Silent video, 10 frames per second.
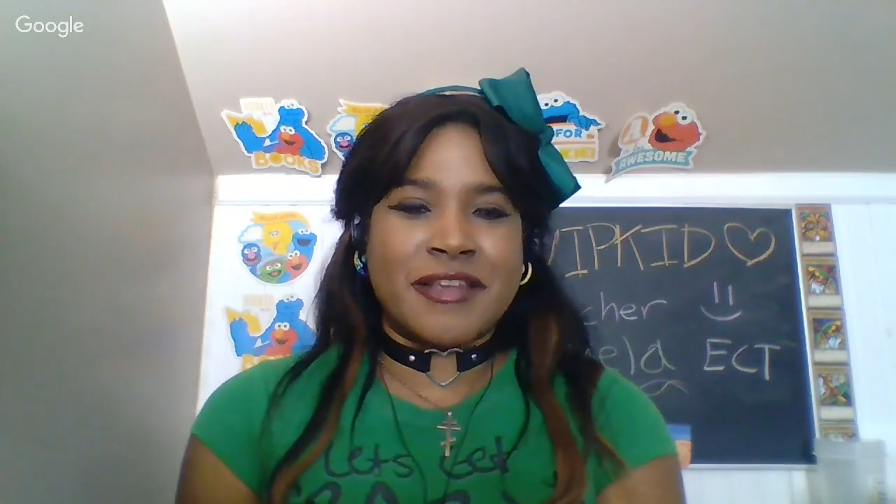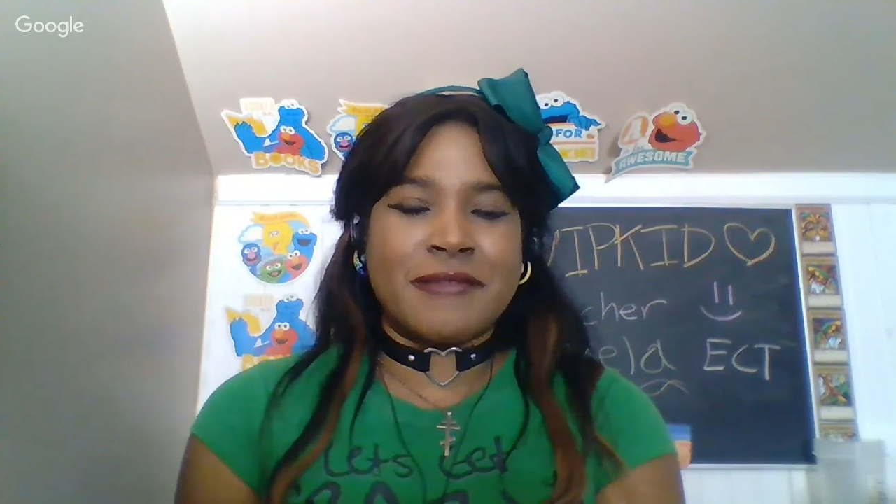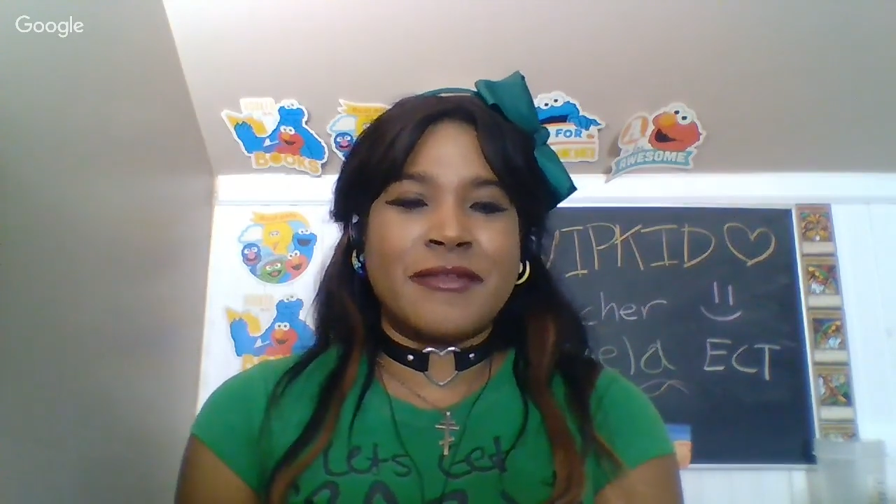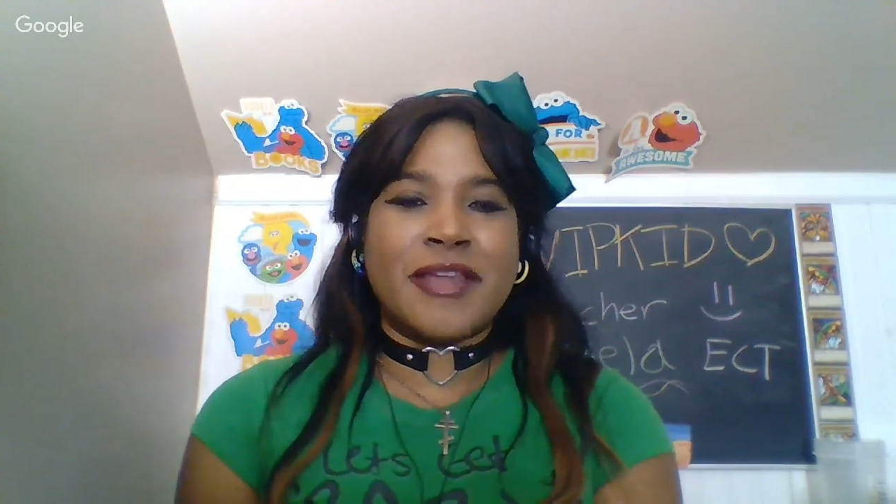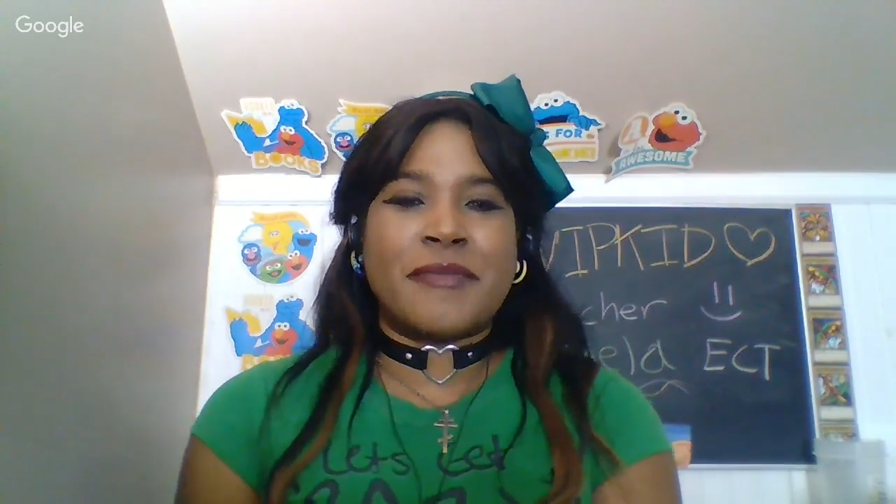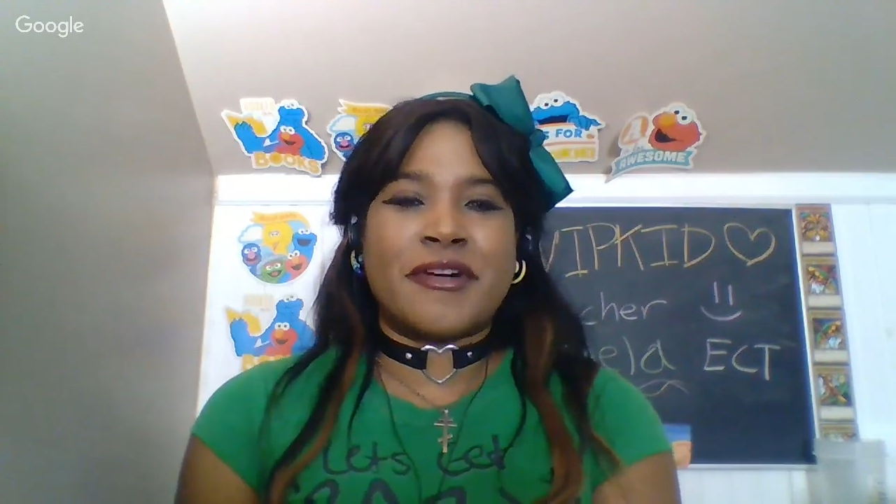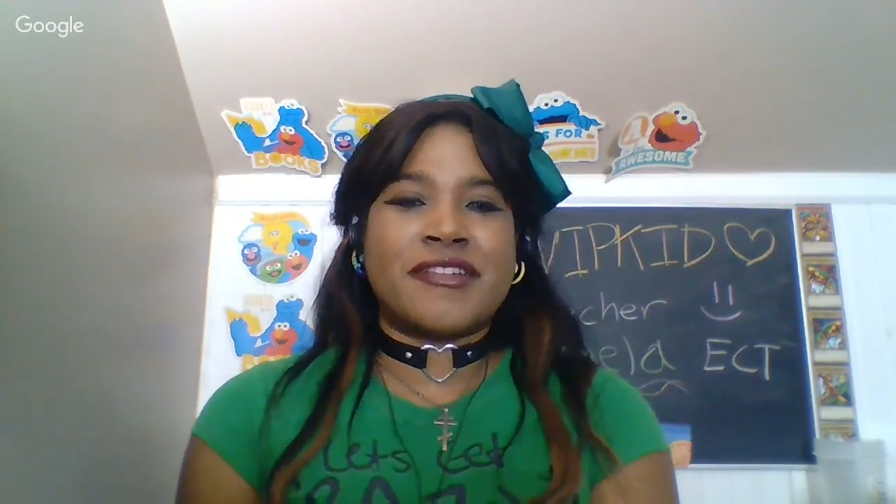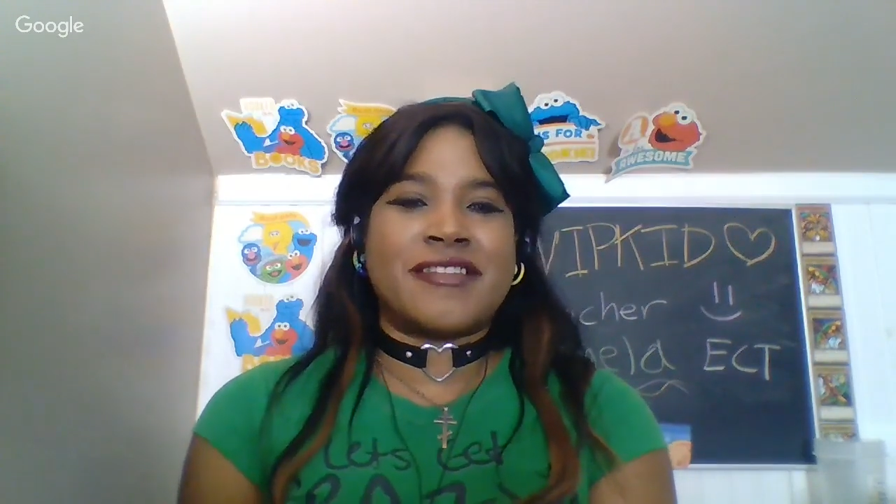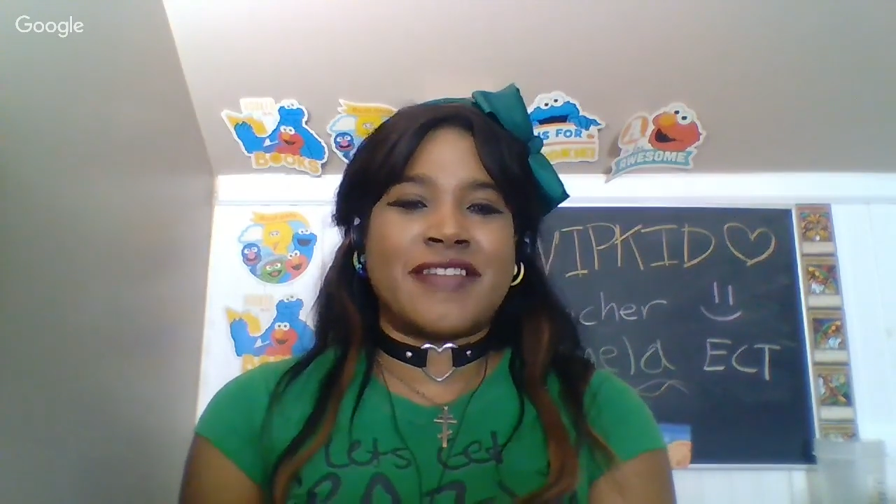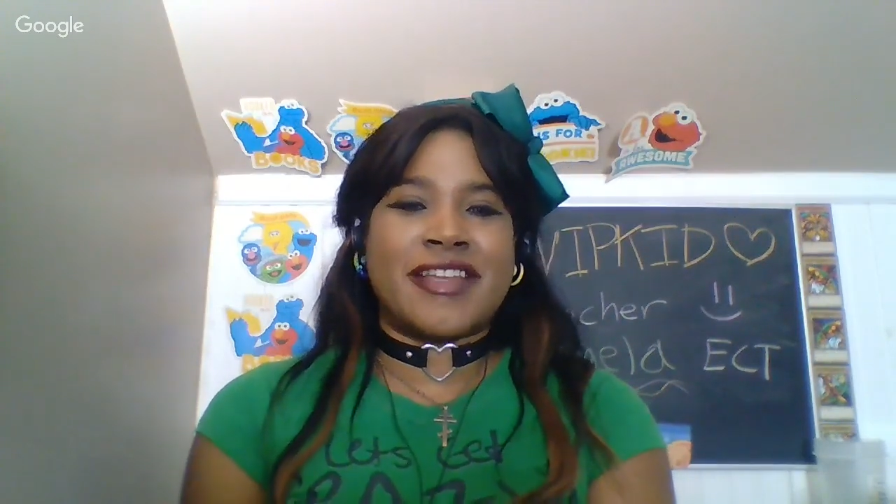You only
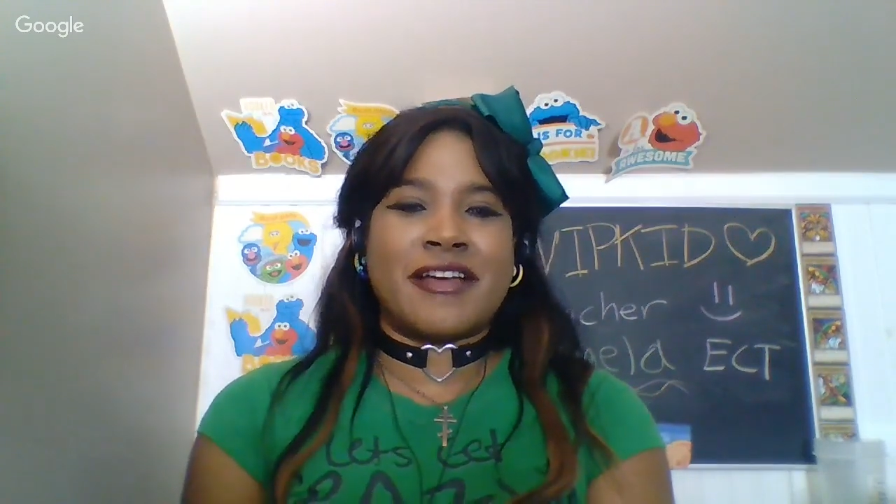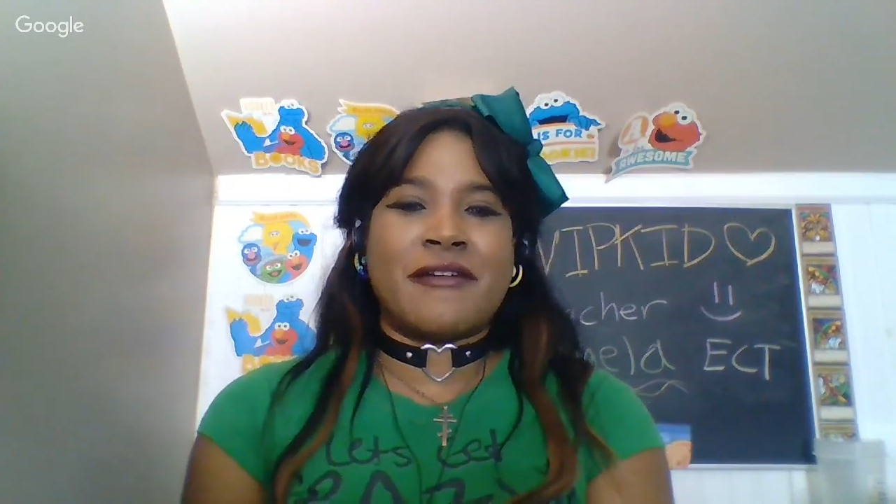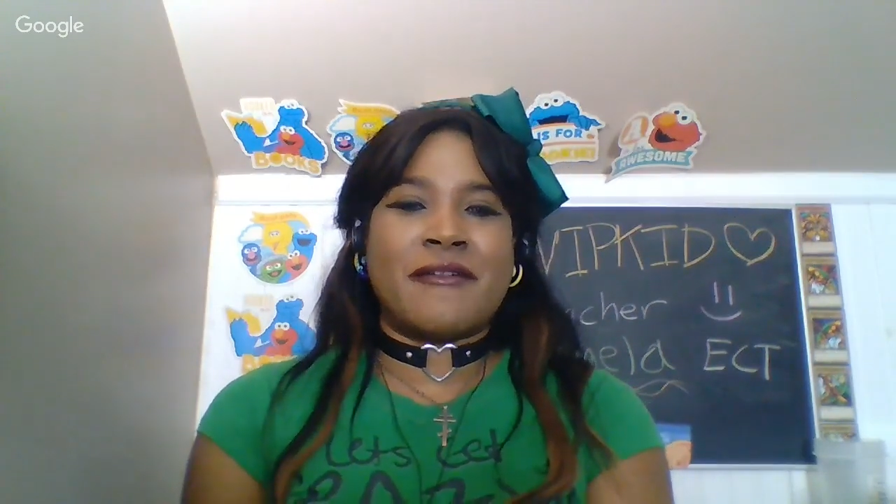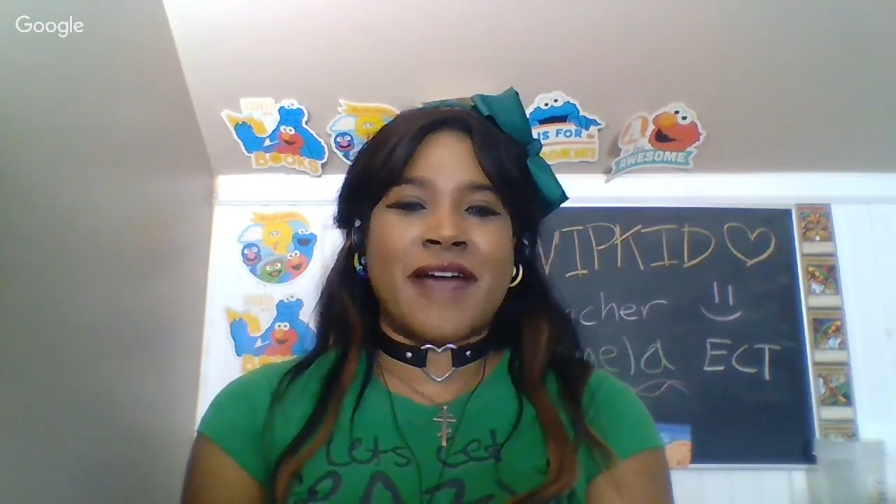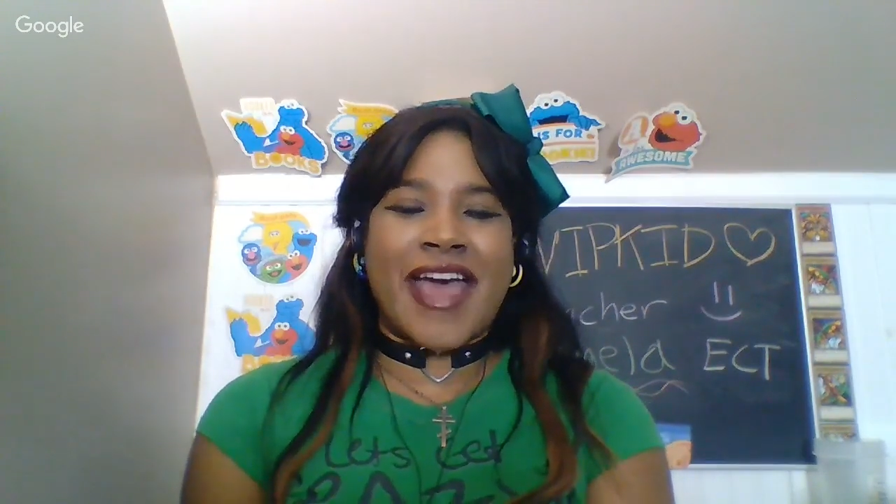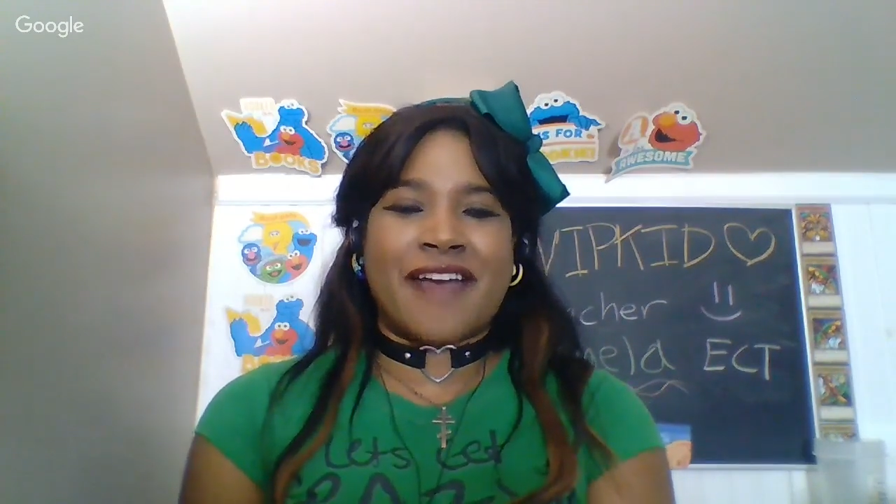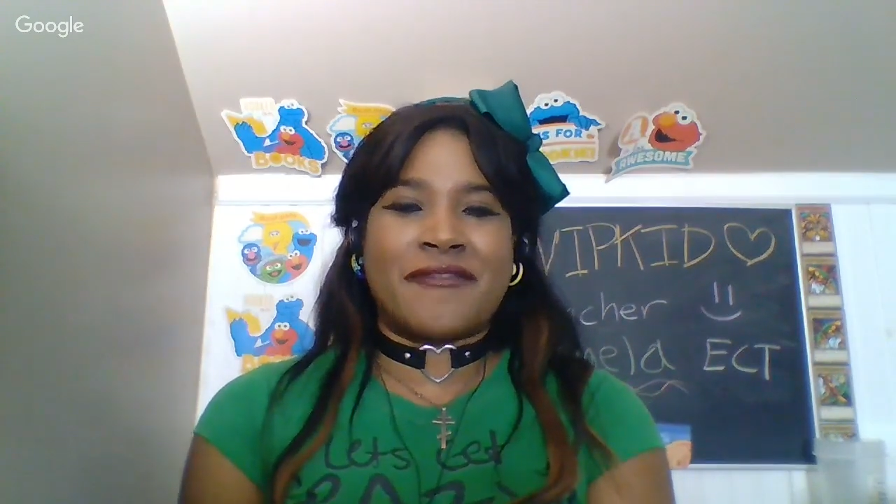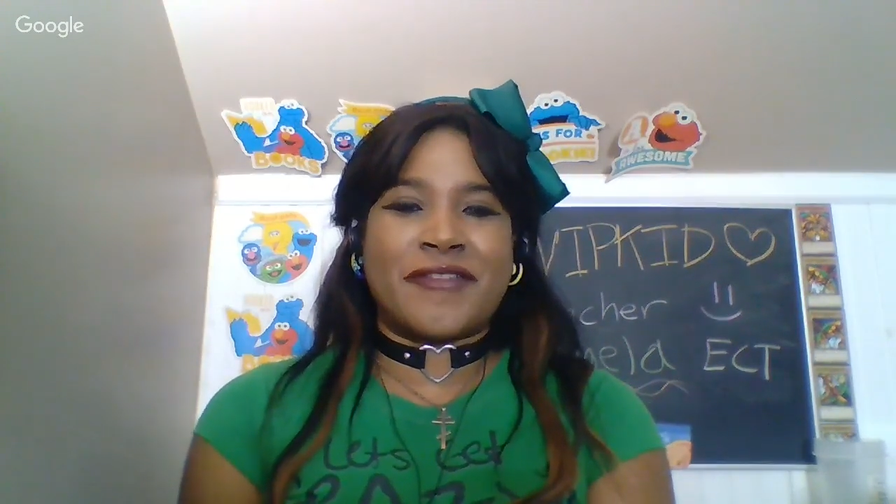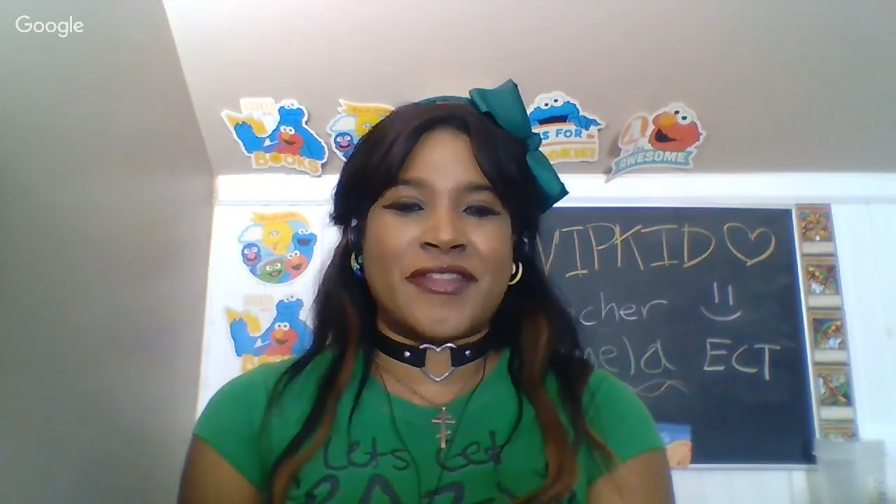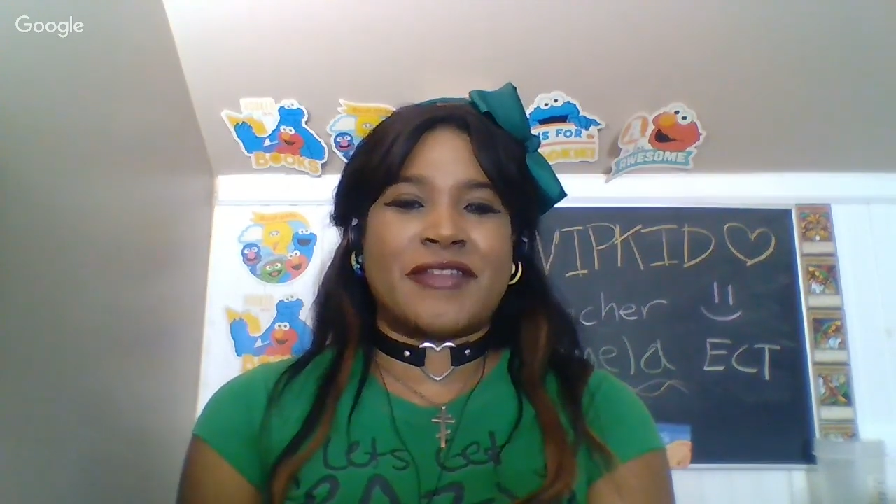personally know half
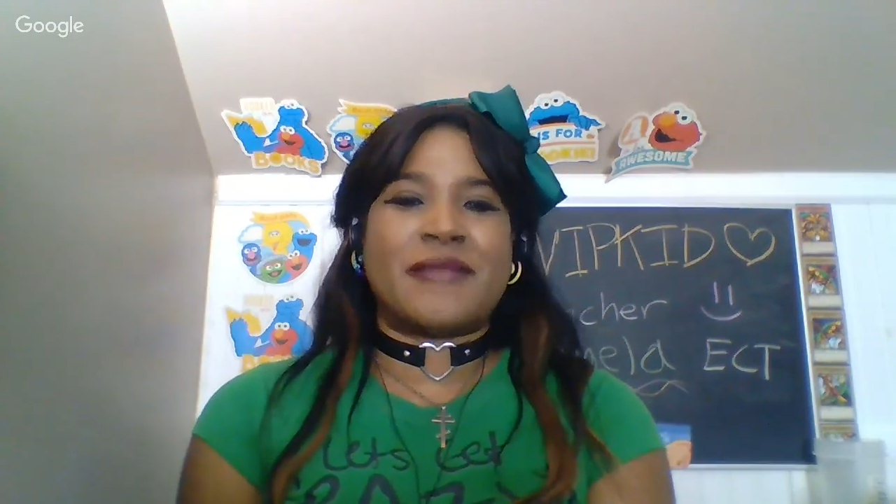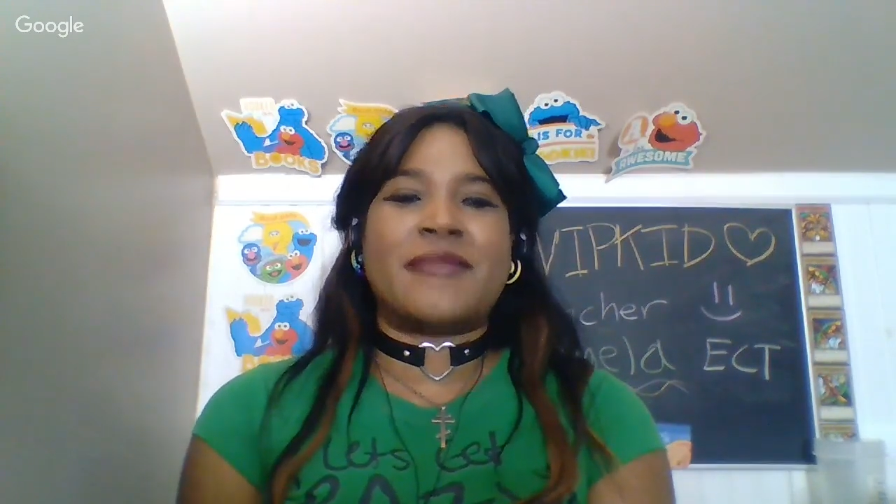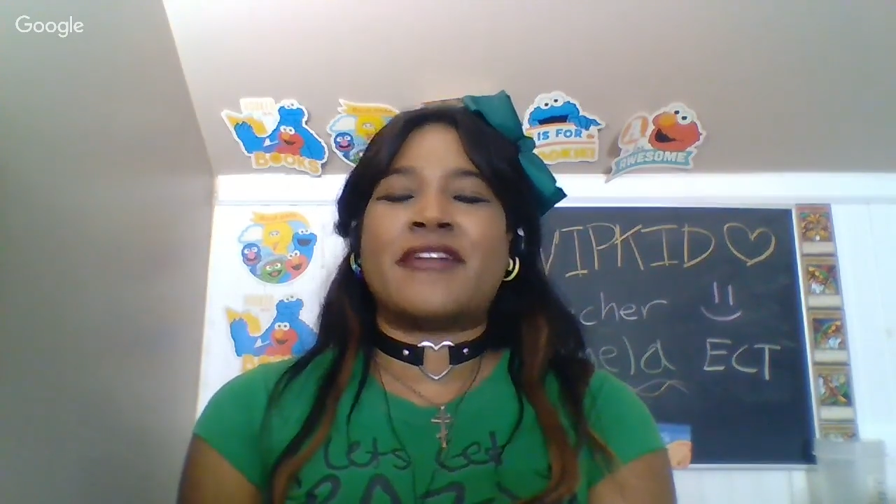of them.